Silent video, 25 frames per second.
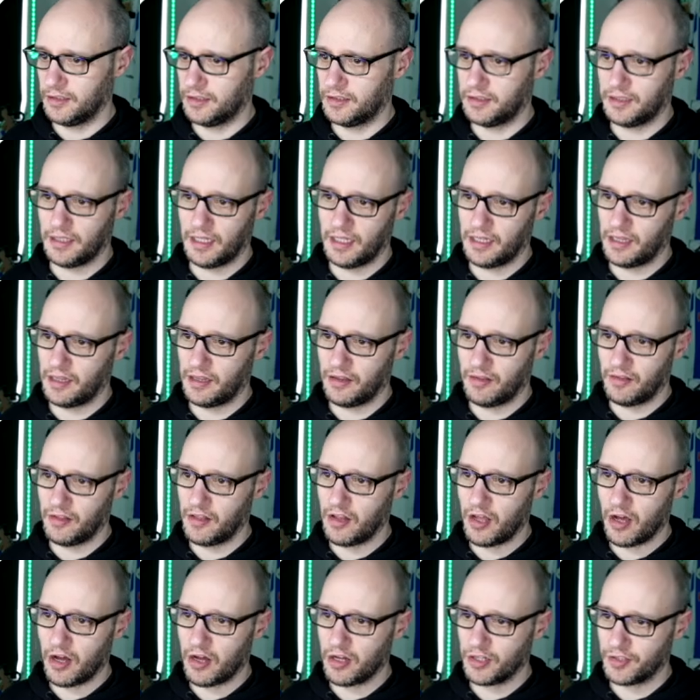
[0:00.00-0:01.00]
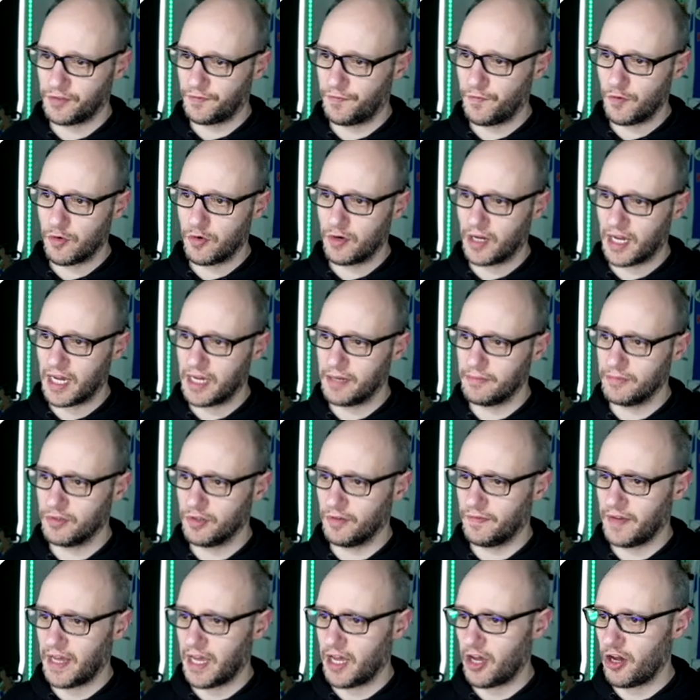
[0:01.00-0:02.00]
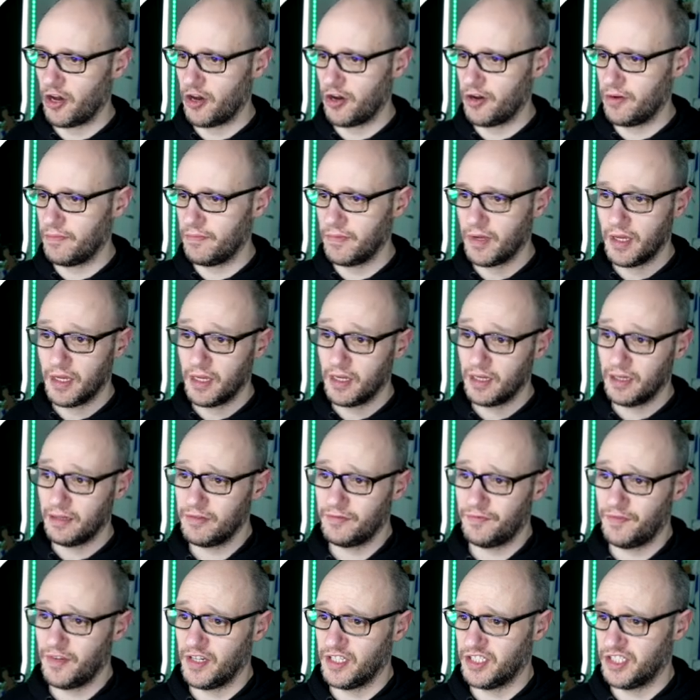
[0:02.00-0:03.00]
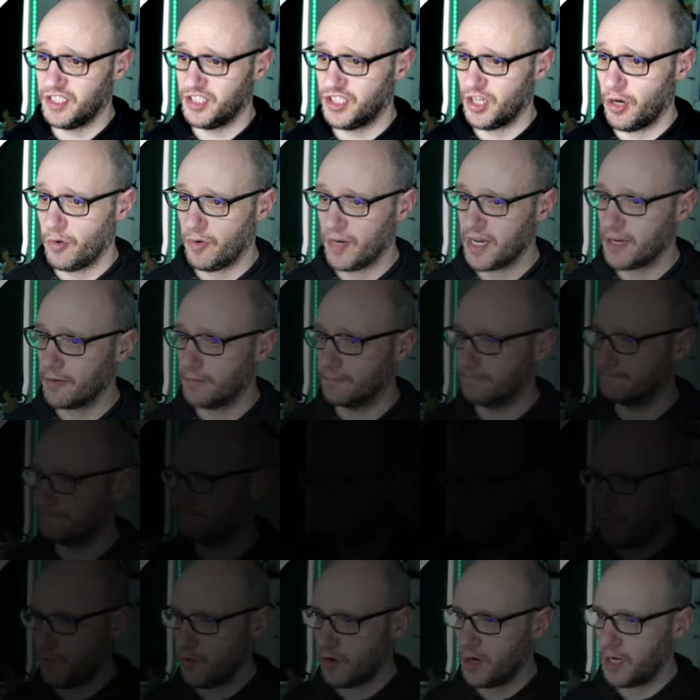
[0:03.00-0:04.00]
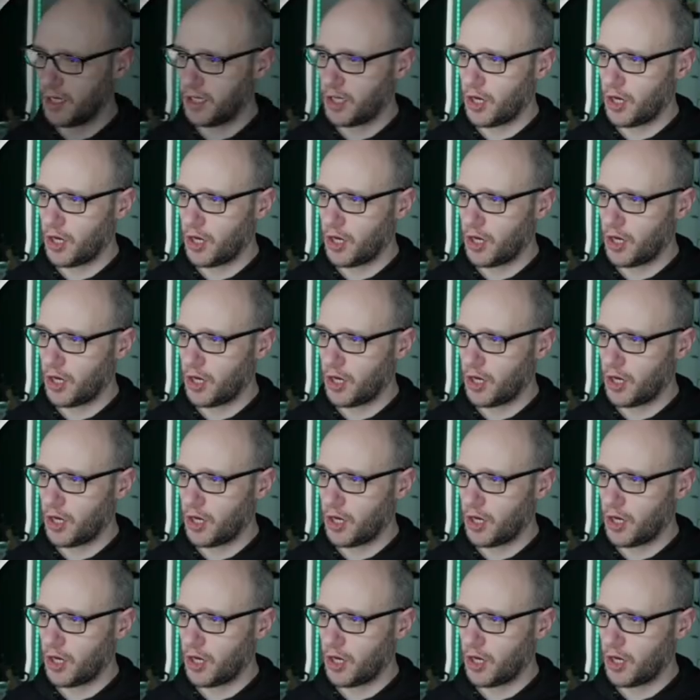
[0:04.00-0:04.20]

because last four games of our home it's virtually sold out. Before